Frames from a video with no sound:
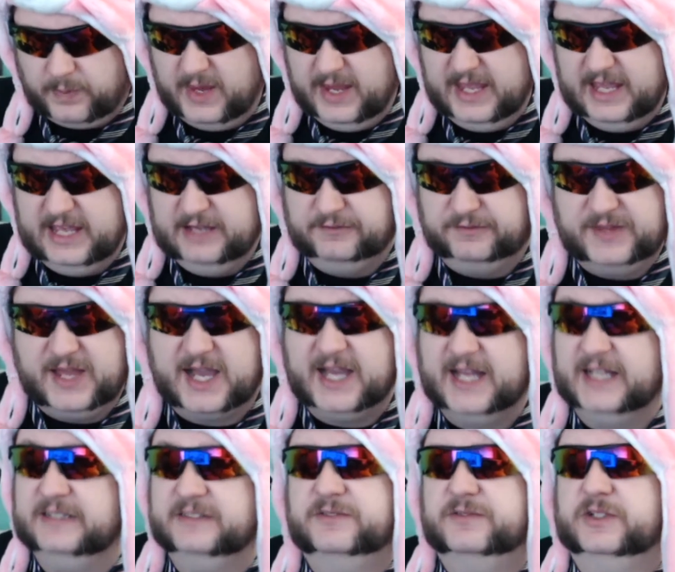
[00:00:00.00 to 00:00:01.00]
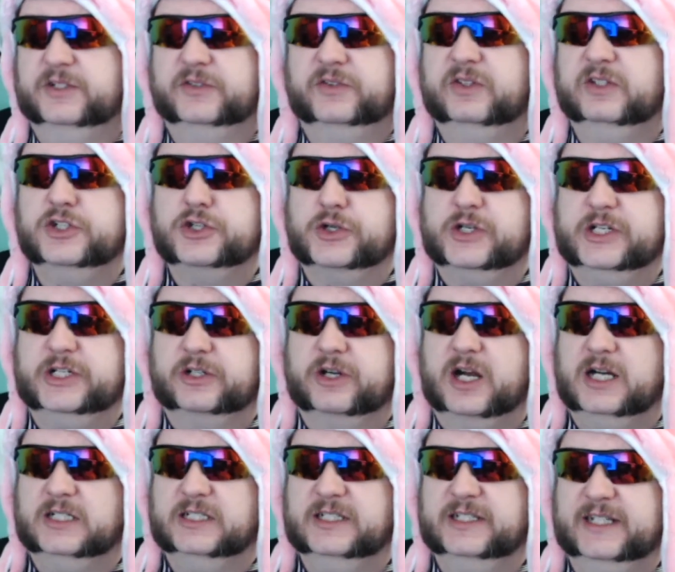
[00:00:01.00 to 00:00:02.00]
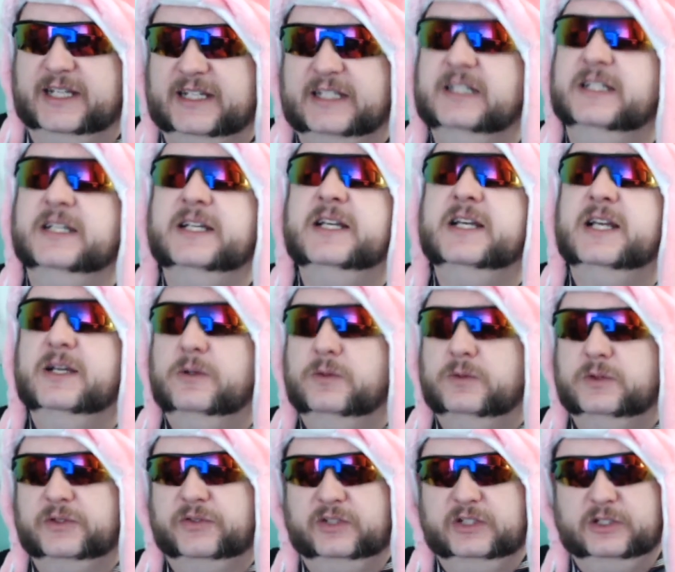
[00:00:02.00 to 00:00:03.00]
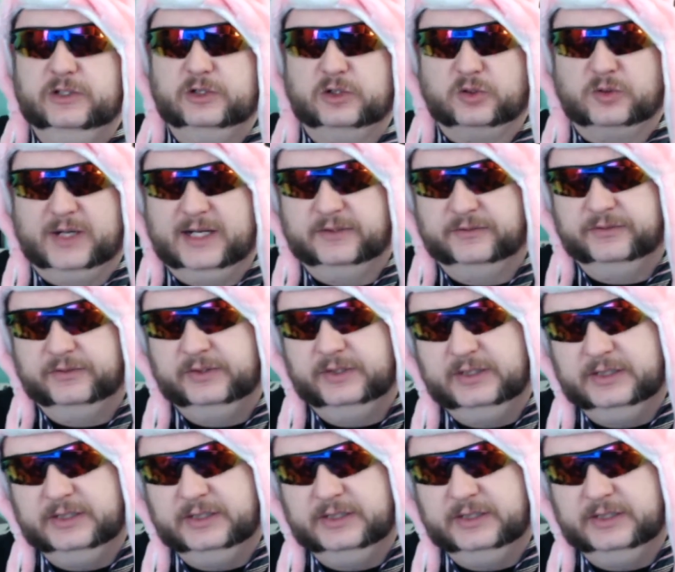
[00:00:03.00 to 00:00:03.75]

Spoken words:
If not, just enjoy your holiday. We'll see you around.